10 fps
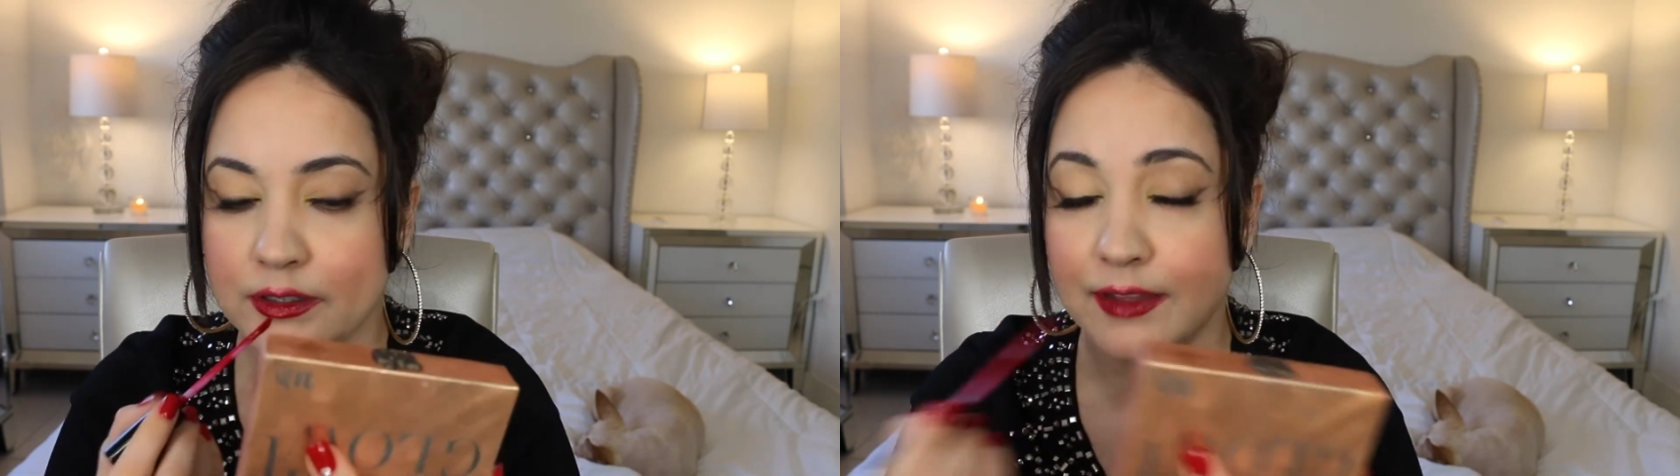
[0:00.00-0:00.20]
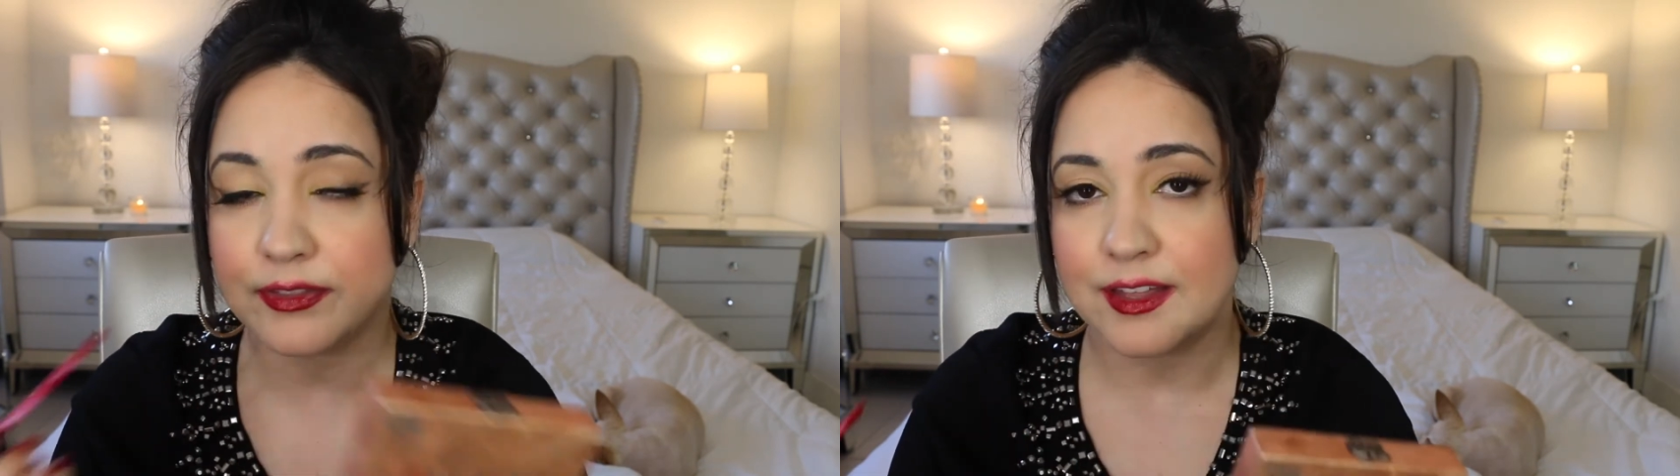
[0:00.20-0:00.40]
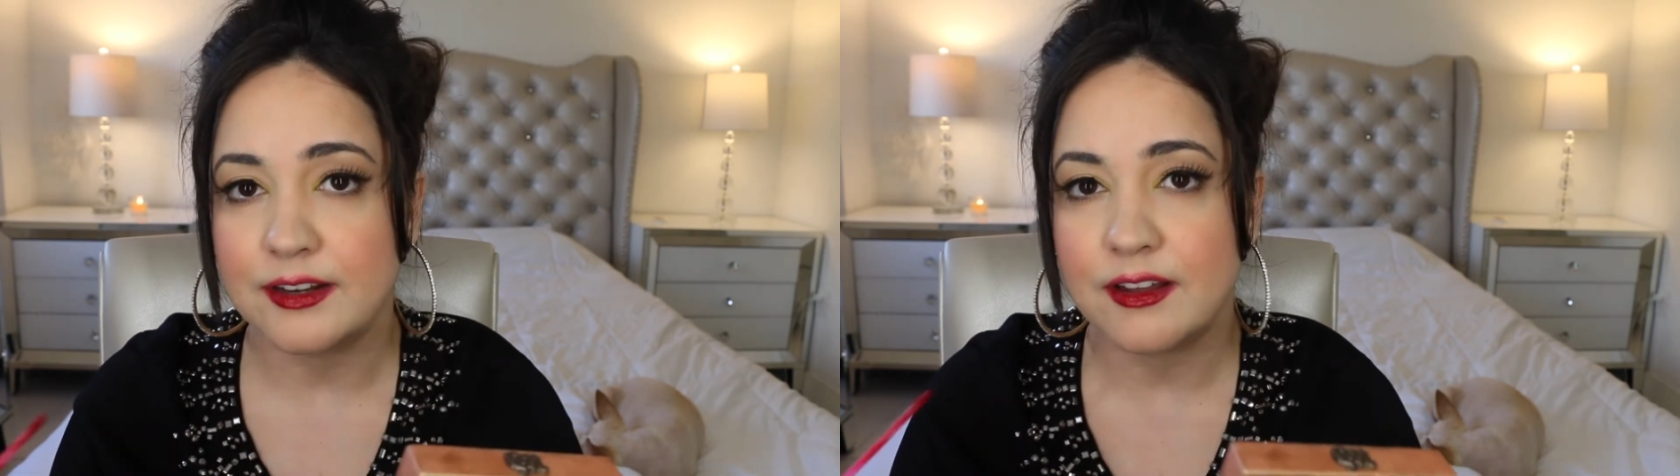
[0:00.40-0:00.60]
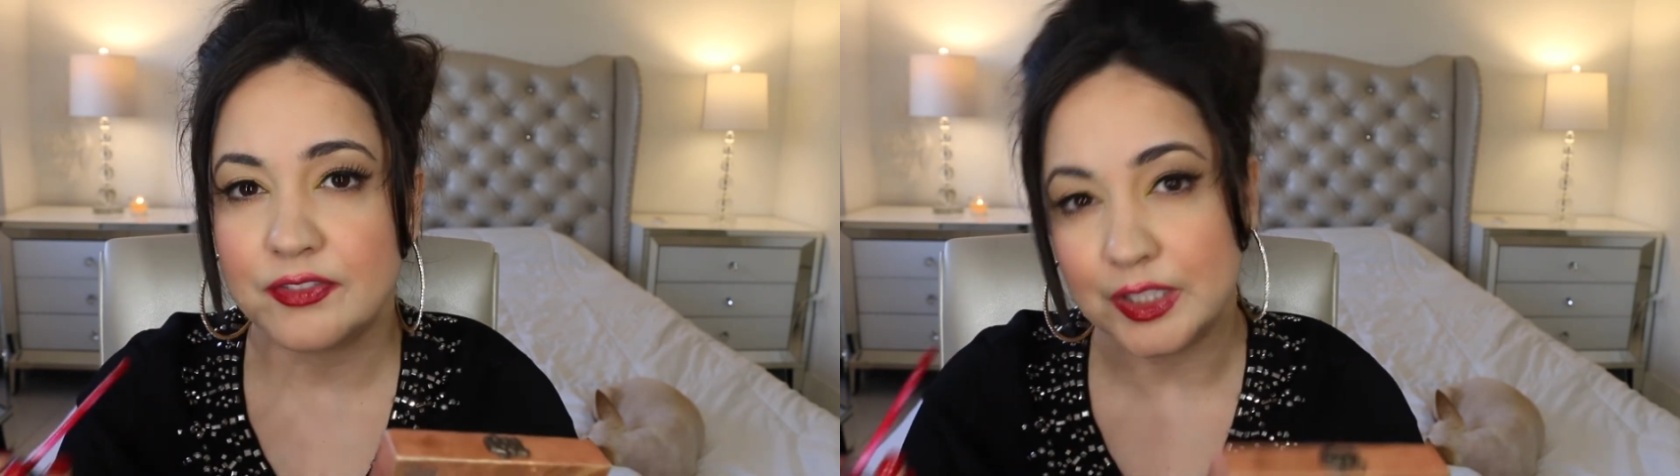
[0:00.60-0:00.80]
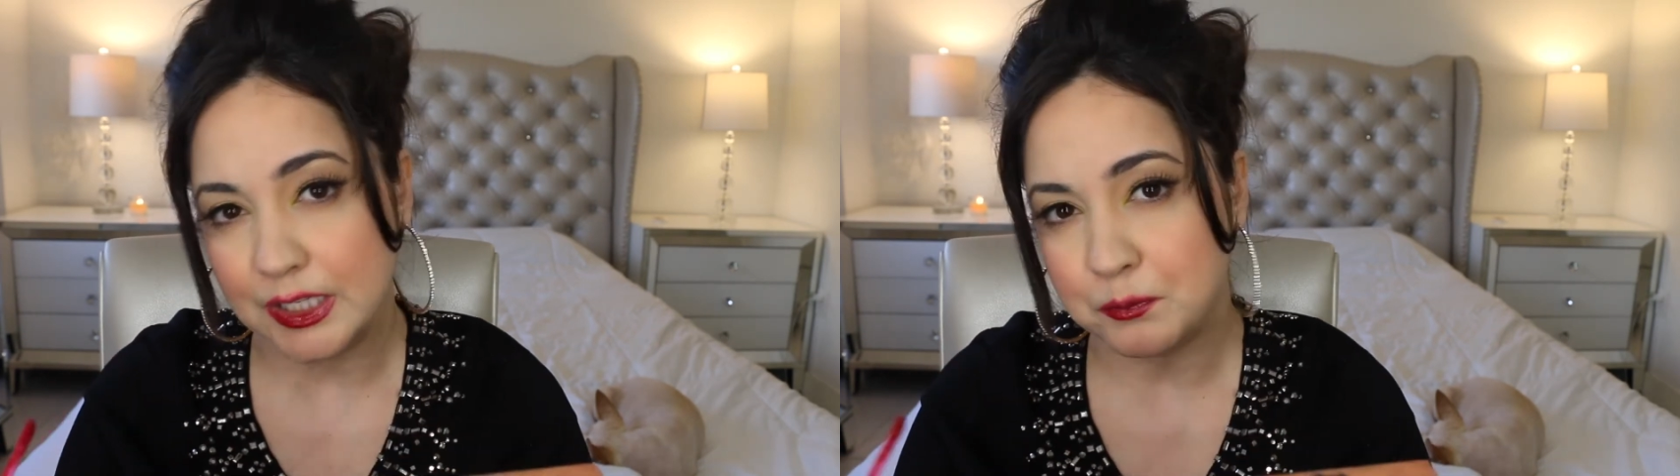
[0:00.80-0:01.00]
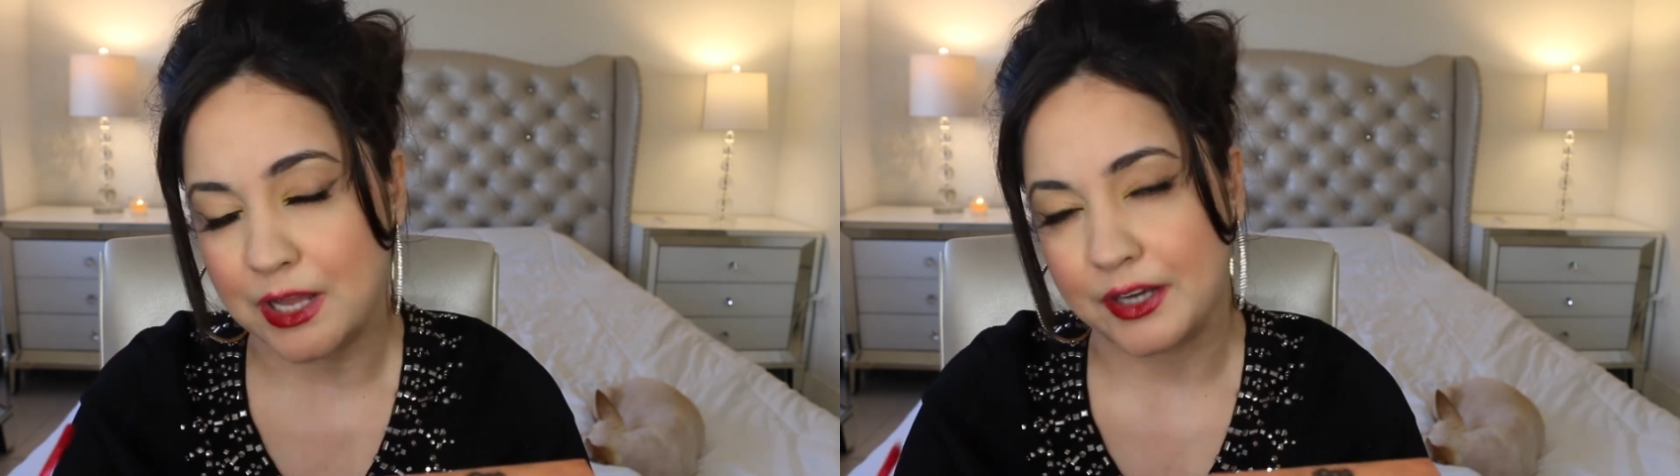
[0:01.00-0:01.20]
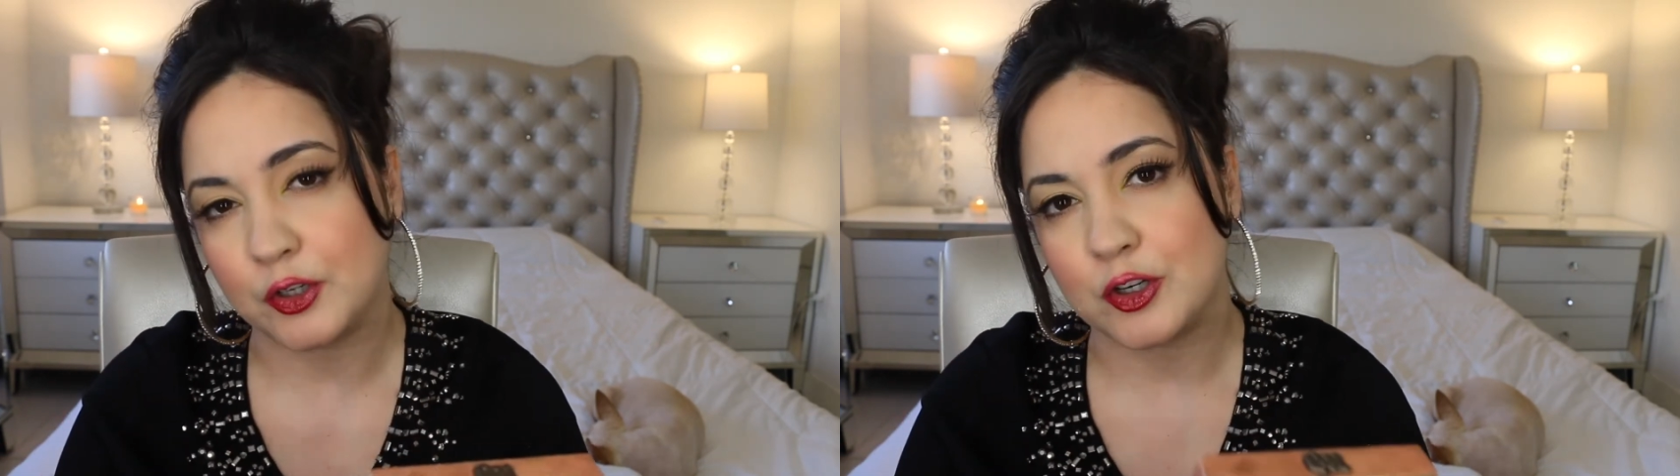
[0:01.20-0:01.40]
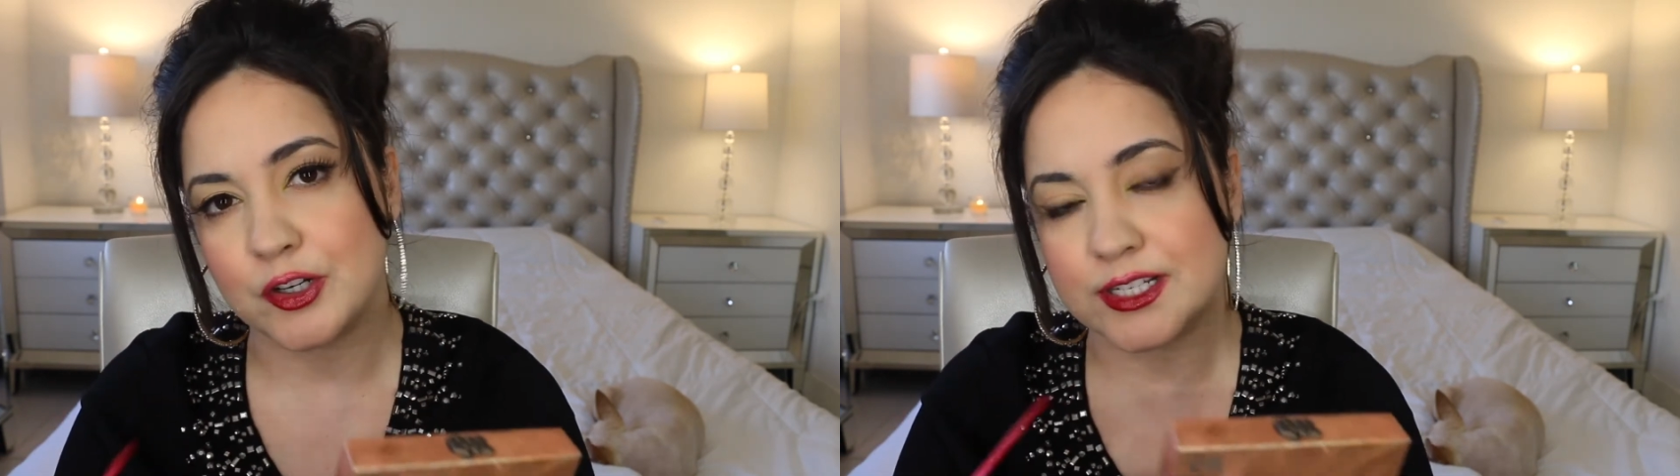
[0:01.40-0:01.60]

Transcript: And then the lip liner